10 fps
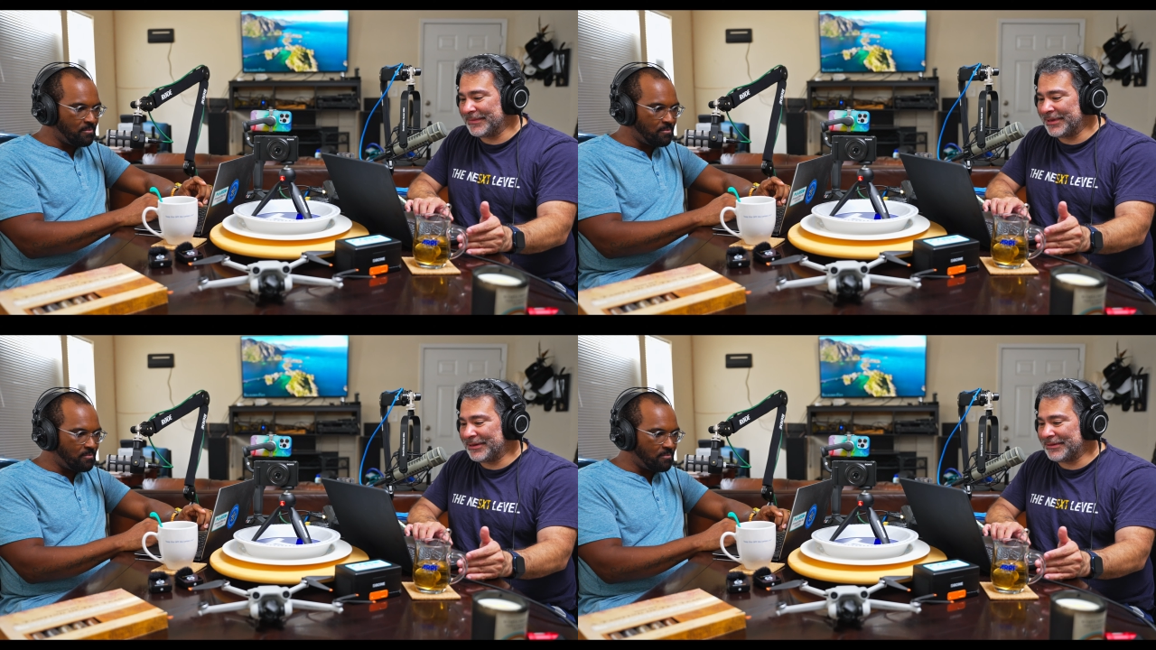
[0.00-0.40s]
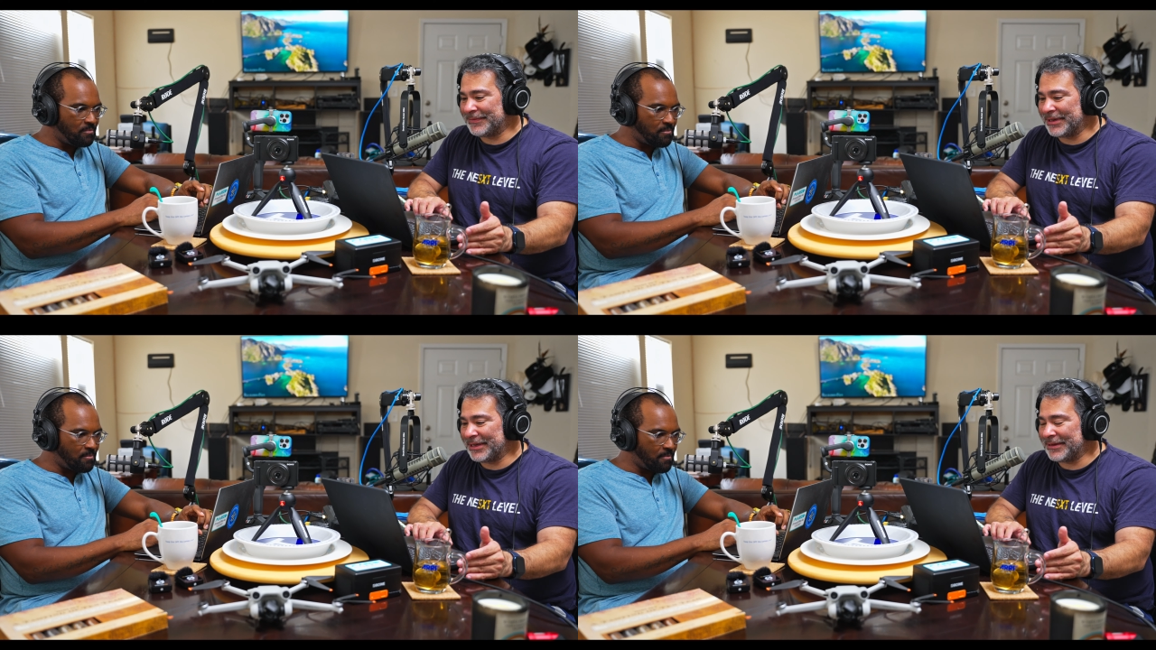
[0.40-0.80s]
Speaker 1: you know
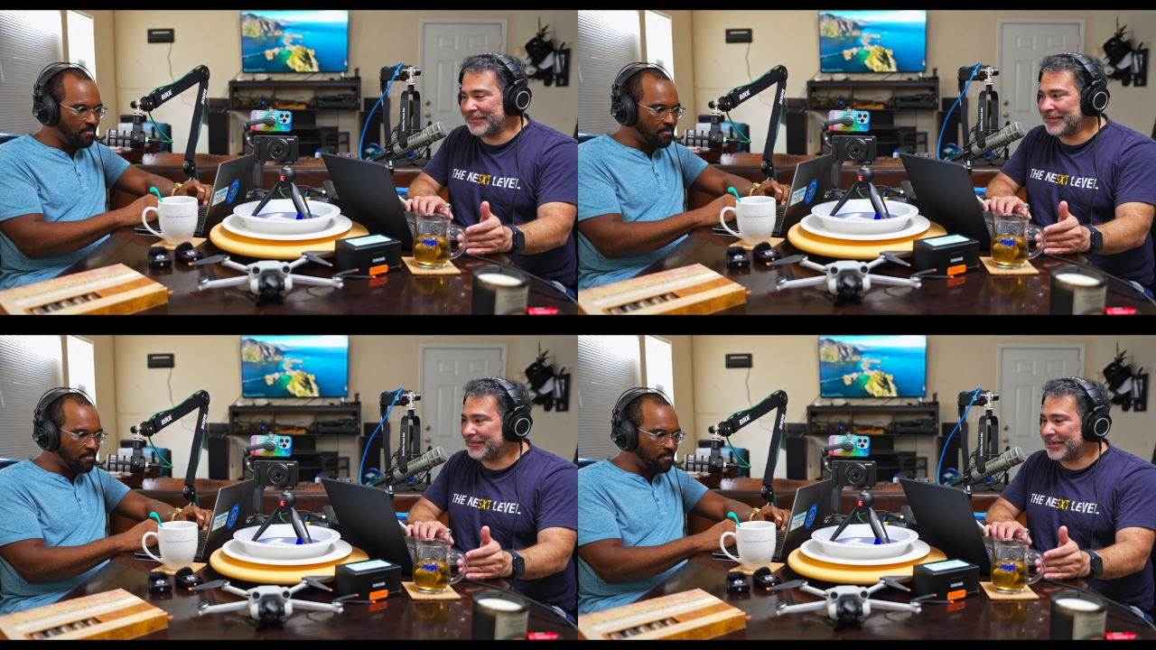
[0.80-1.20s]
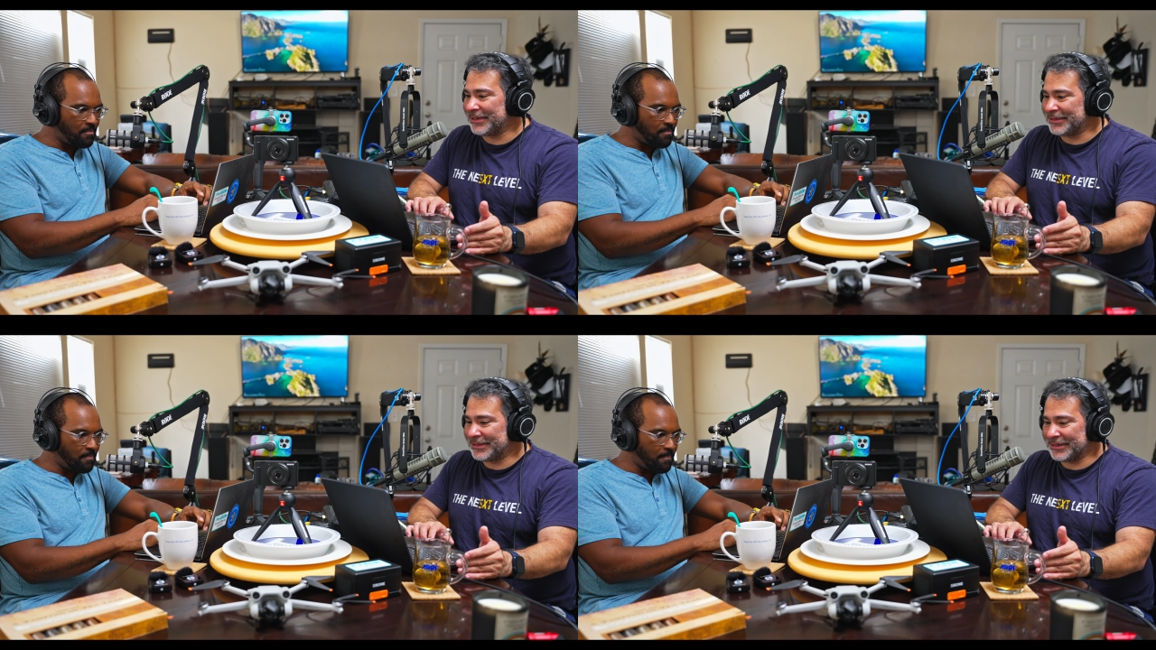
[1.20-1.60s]
if you have the
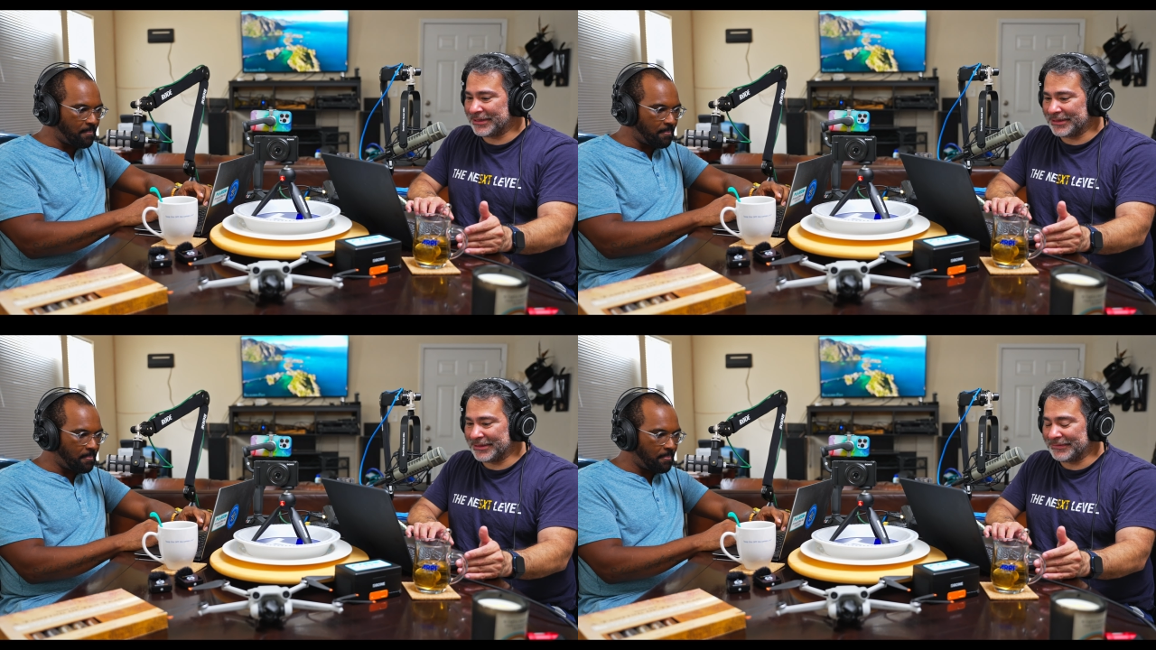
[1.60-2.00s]
right uh,